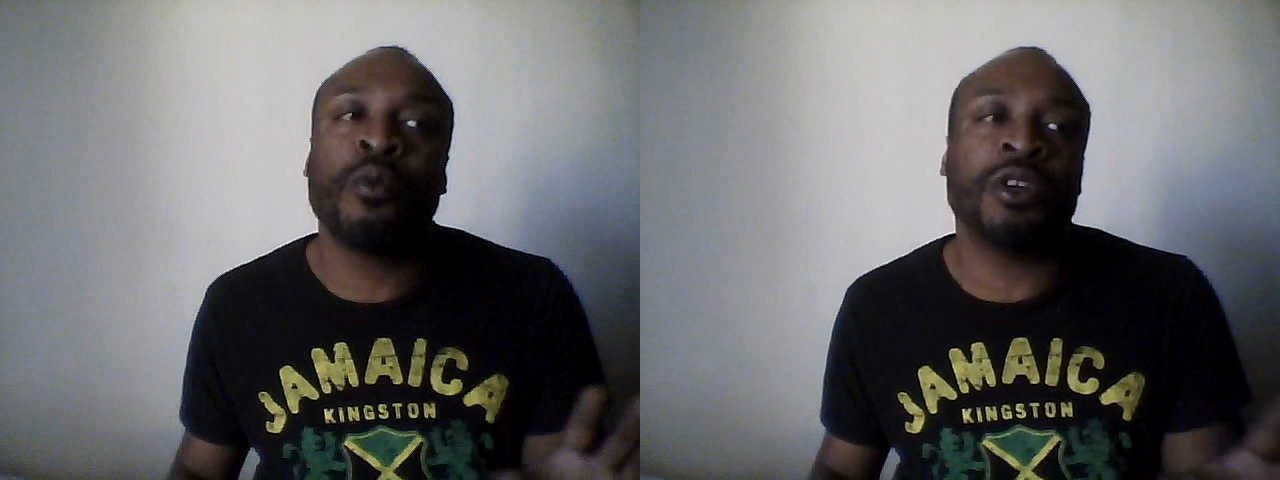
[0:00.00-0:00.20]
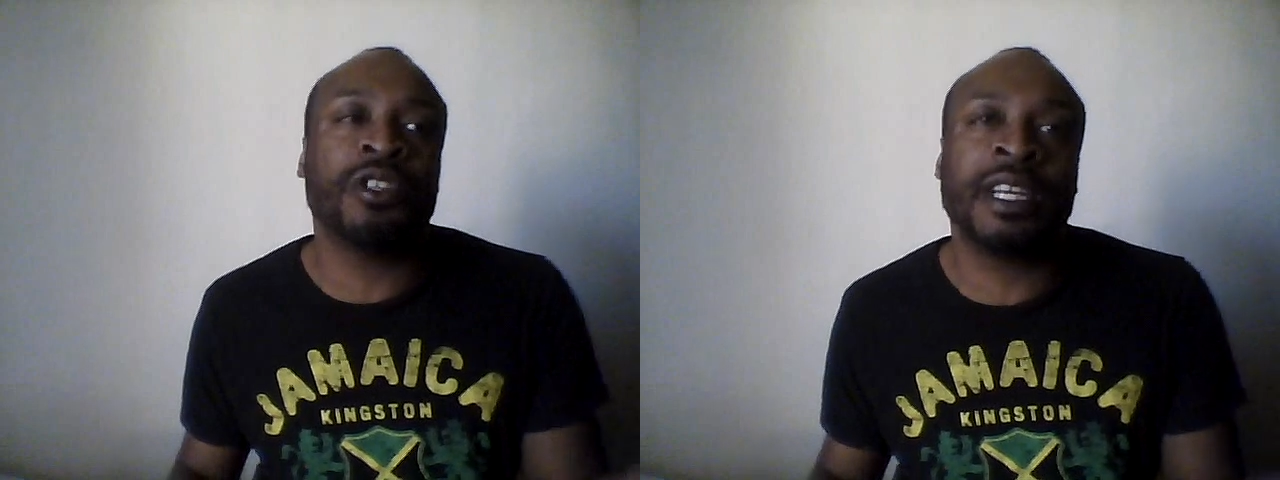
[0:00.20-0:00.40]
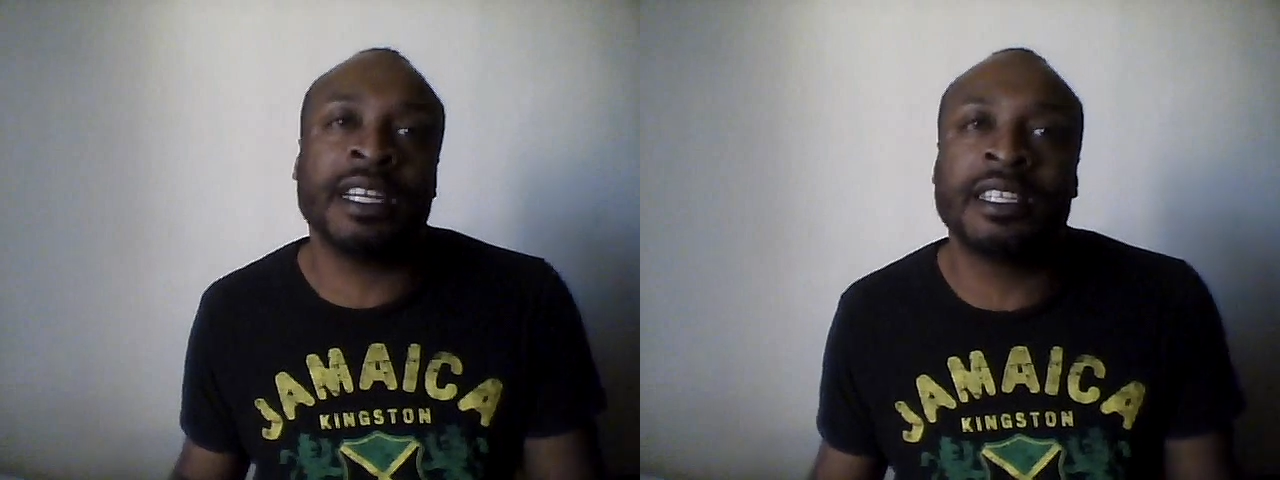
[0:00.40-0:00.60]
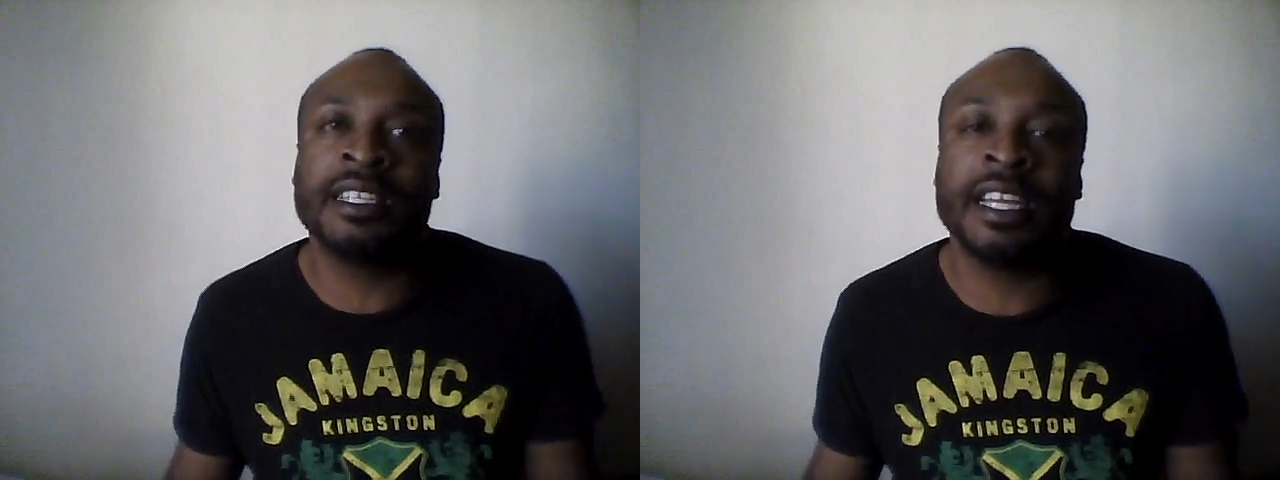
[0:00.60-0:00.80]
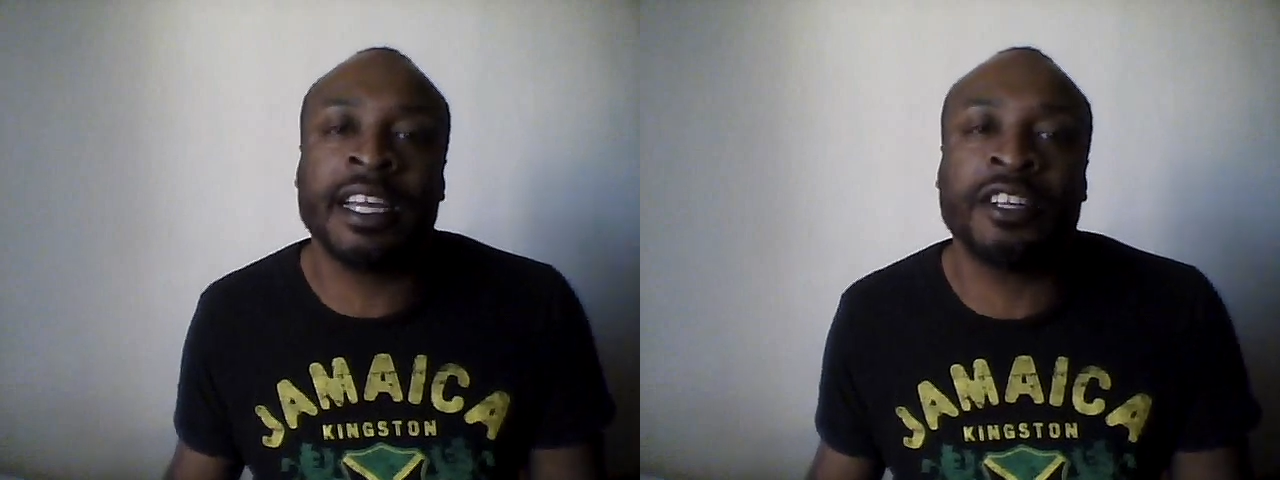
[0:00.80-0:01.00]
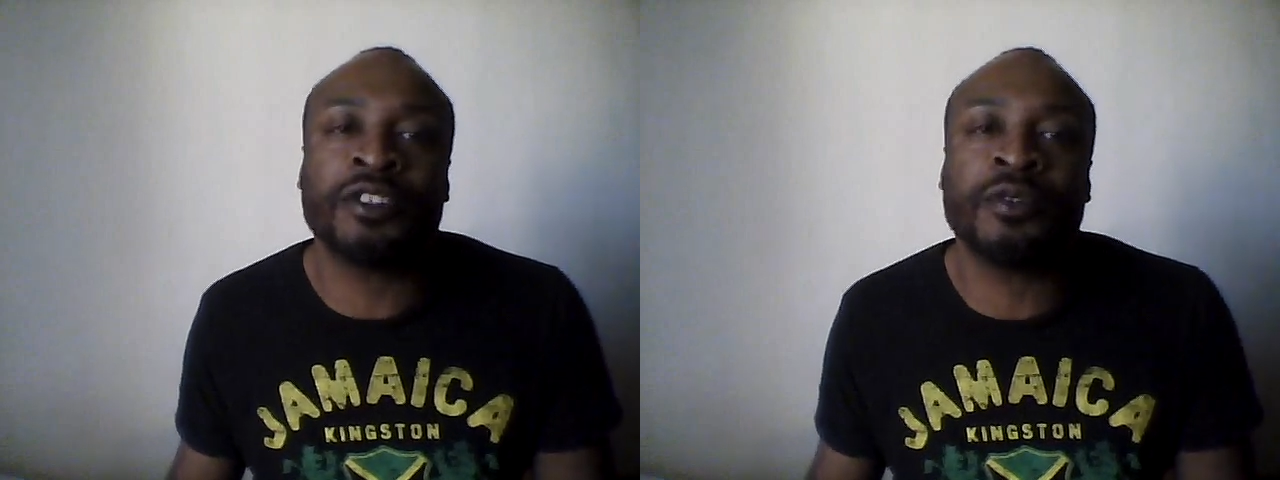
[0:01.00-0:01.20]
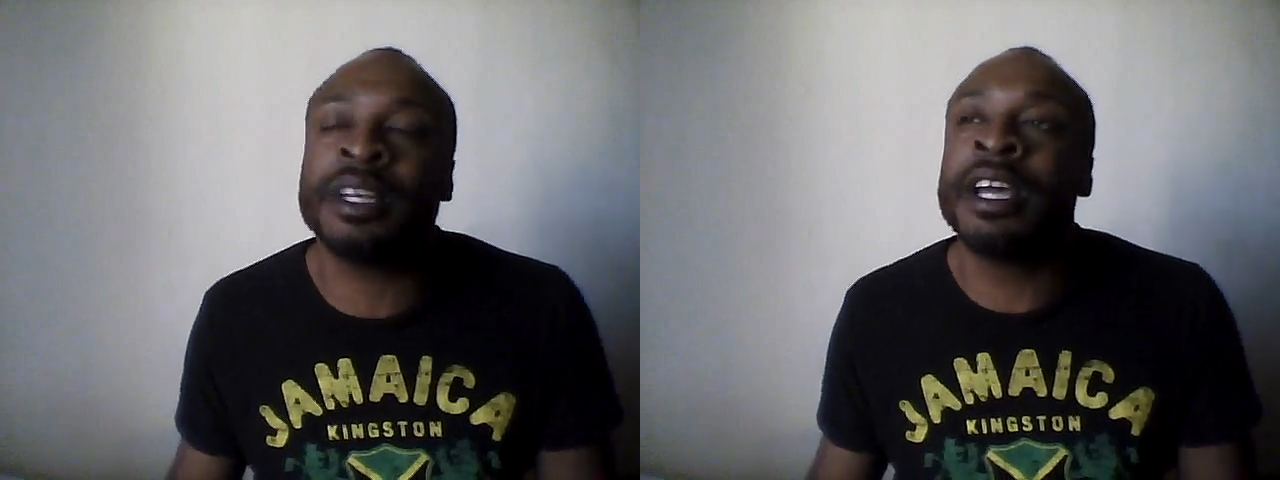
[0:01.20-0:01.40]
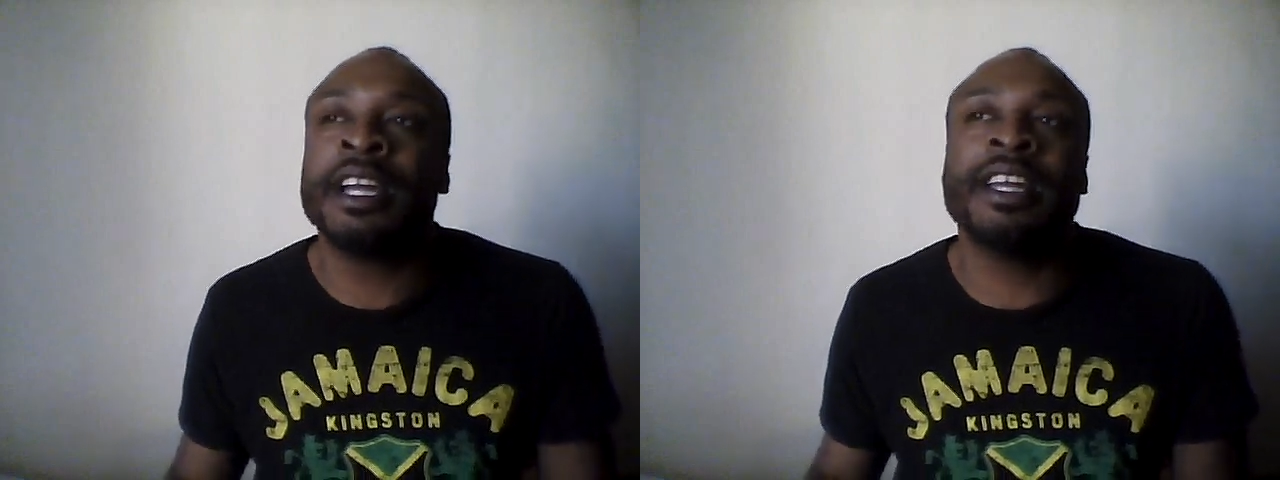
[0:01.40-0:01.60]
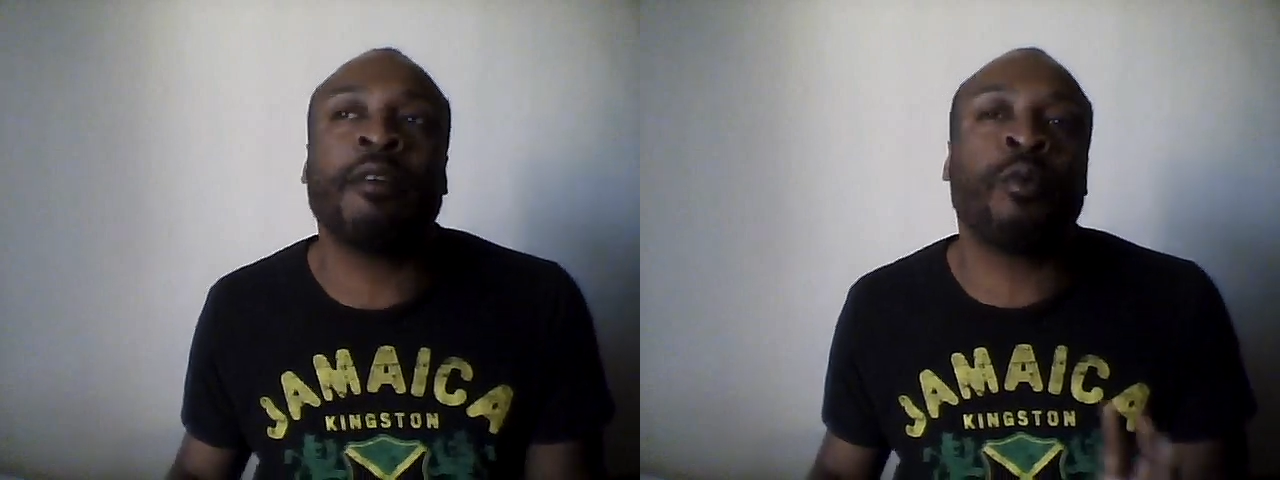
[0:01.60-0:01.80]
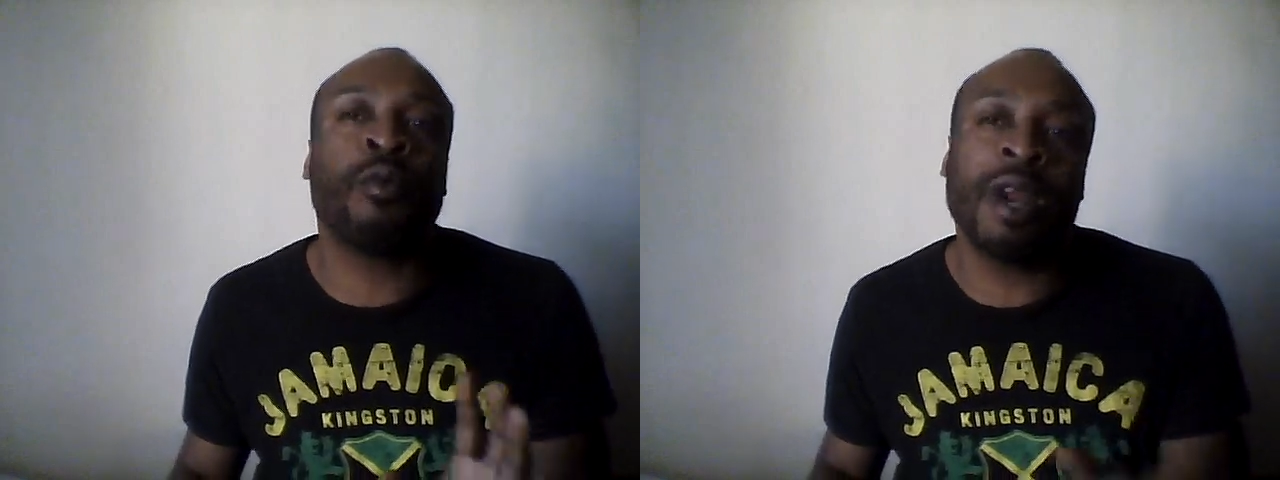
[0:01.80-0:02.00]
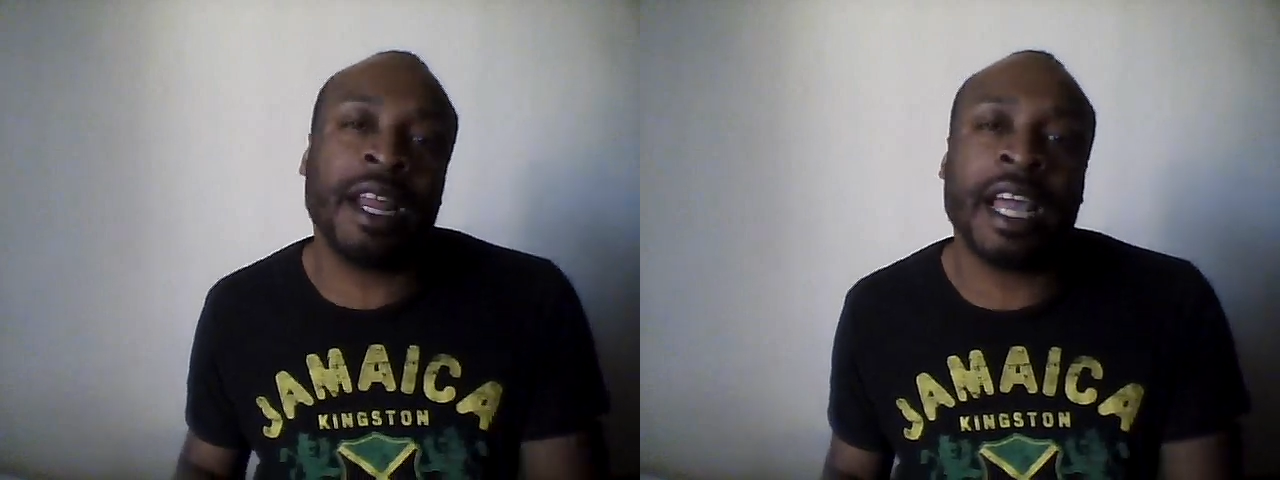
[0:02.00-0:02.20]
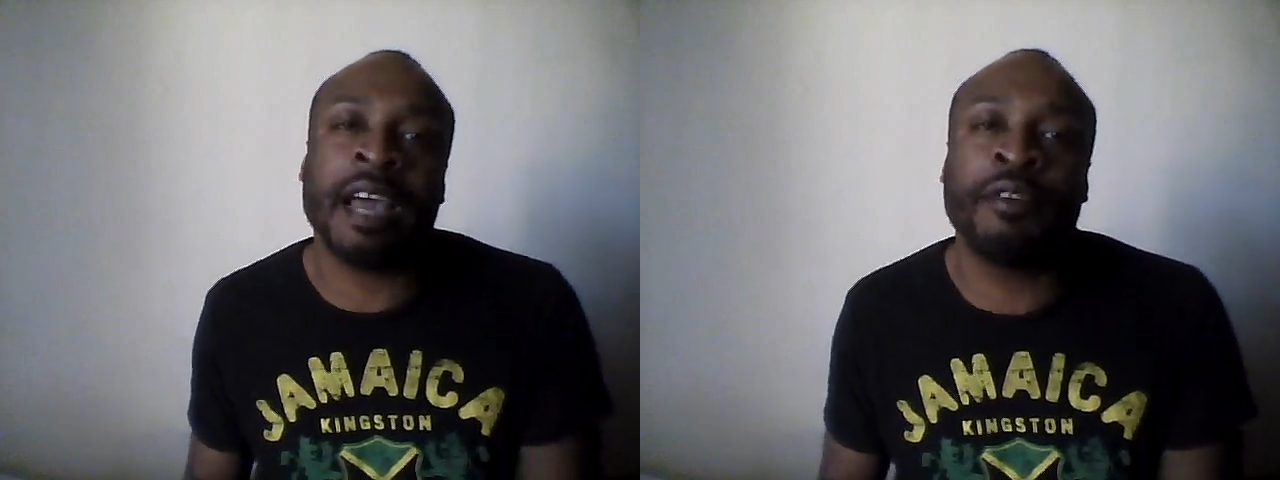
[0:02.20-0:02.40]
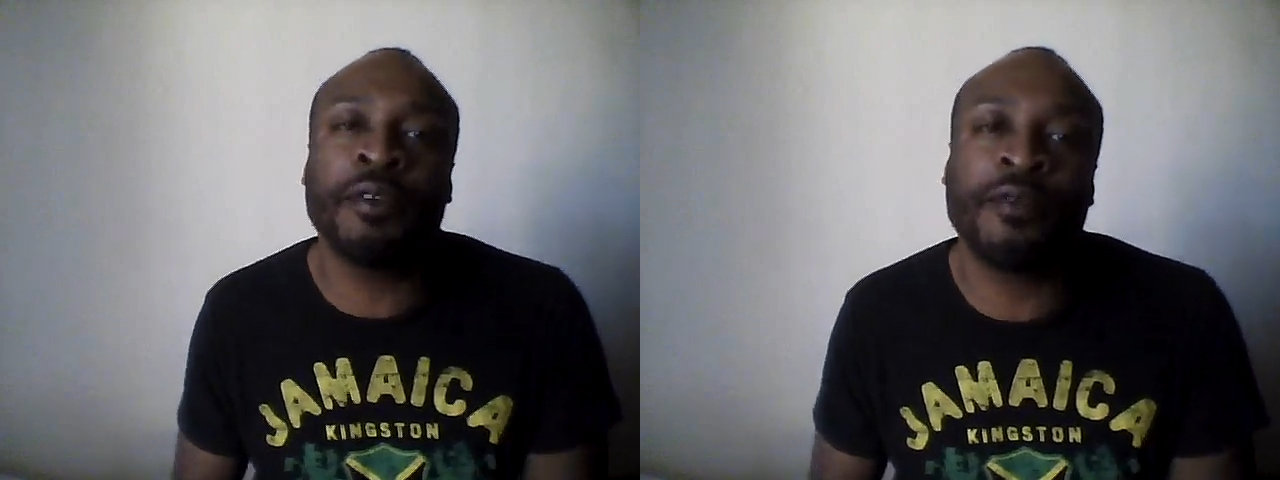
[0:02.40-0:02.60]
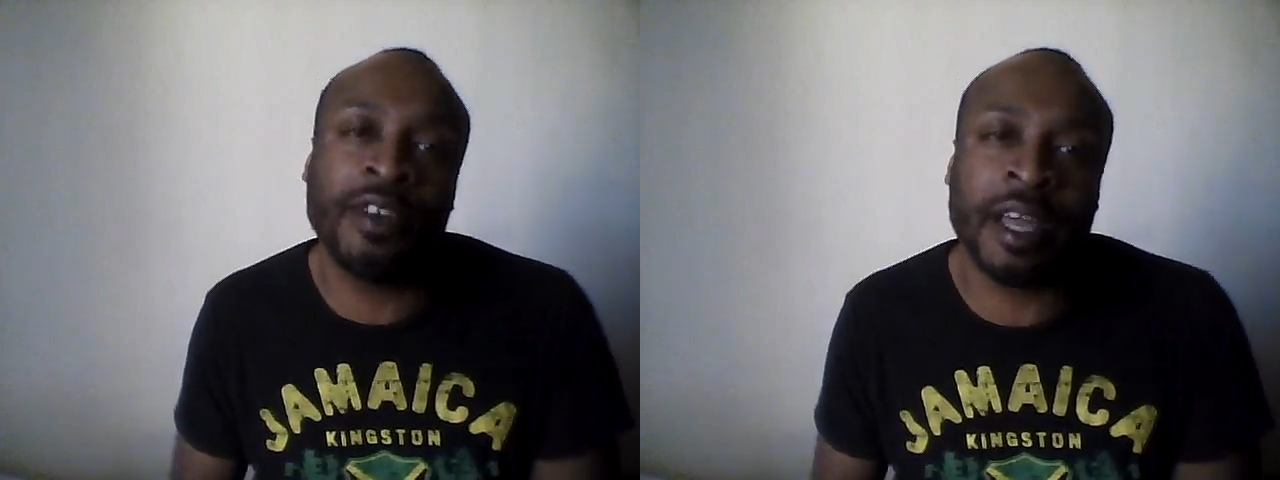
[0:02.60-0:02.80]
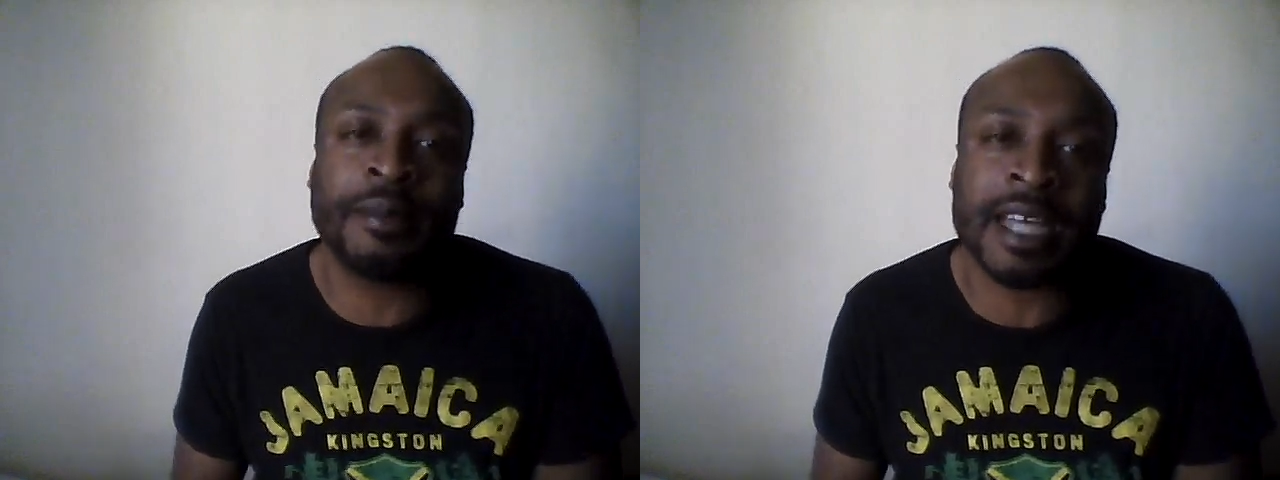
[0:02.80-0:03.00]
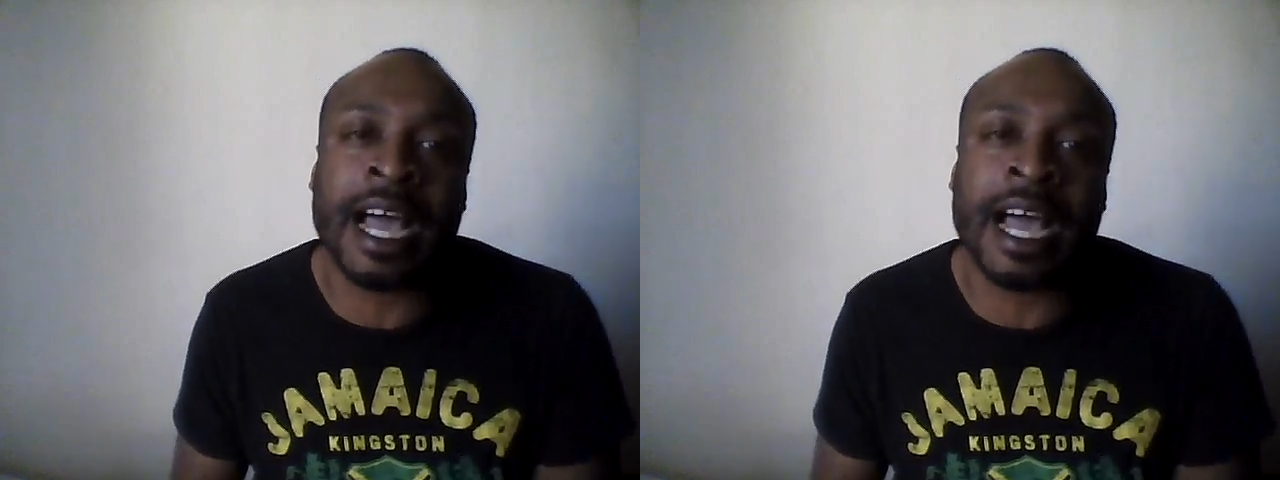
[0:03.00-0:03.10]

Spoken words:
Once you get into the industry, they will really have you flipped